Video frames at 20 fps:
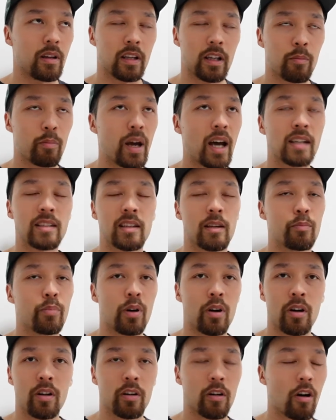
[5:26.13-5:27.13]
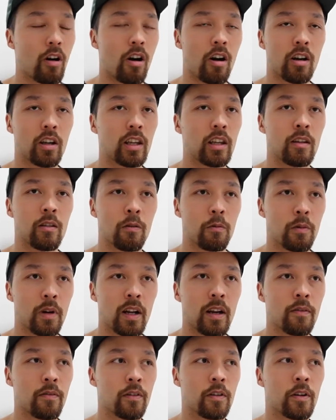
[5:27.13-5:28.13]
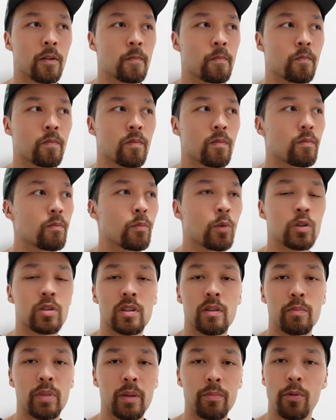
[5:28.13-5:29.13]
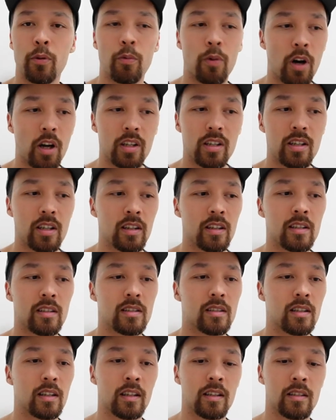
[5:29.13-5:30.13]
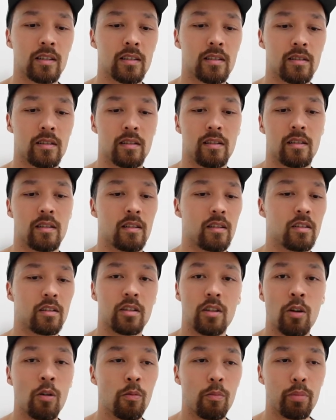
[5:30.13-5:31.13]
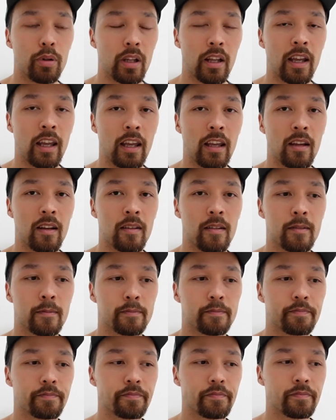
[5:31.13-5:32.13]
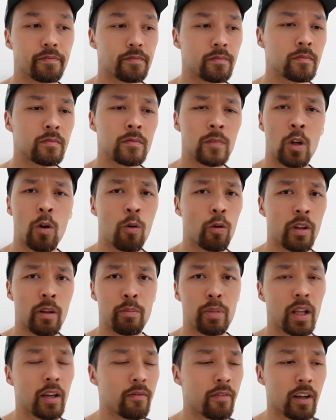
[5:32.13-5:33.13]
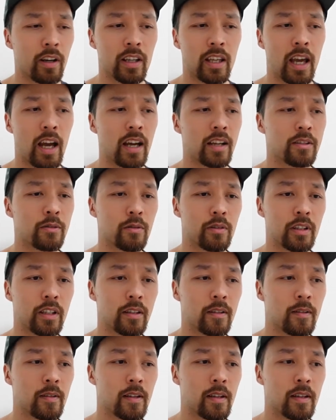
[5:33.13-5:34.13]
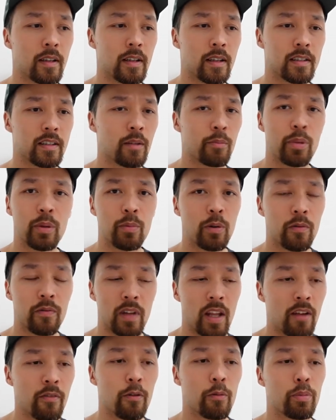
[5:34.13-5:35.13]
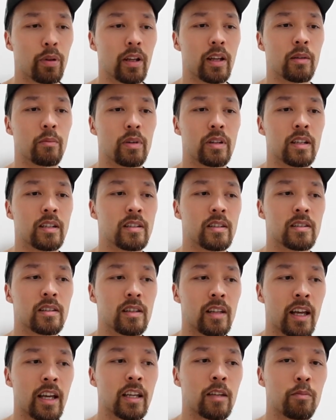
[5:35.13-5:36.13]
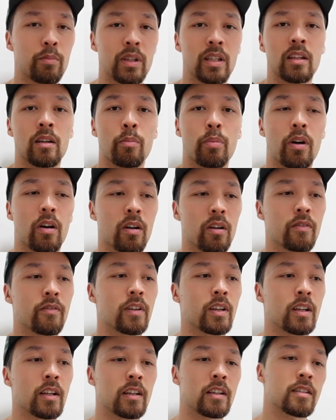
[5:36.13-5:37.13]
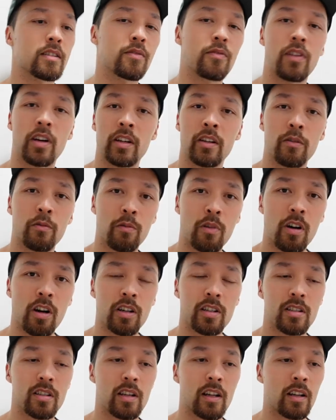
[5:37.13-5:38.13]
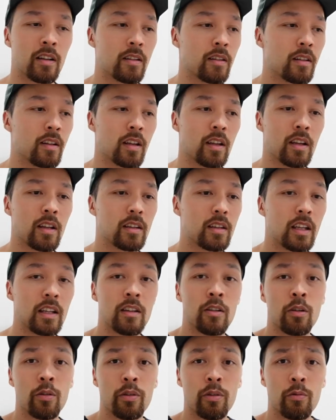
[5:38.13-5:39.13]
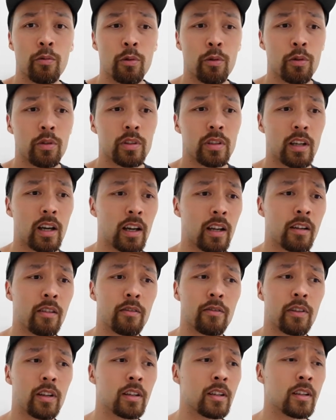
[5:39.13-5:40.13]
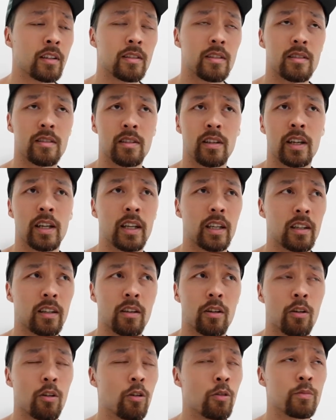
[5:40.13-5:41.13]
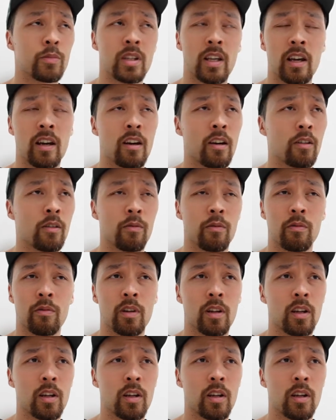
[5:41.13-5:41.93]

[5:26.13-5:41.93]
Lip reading: basketball or hockey or whatever, most of the people watching these things don't play, or they play very casually. Some people have never played, but they just like being a part of it, and it's fun to watch, and they know the rules kind of, and it's like their hometown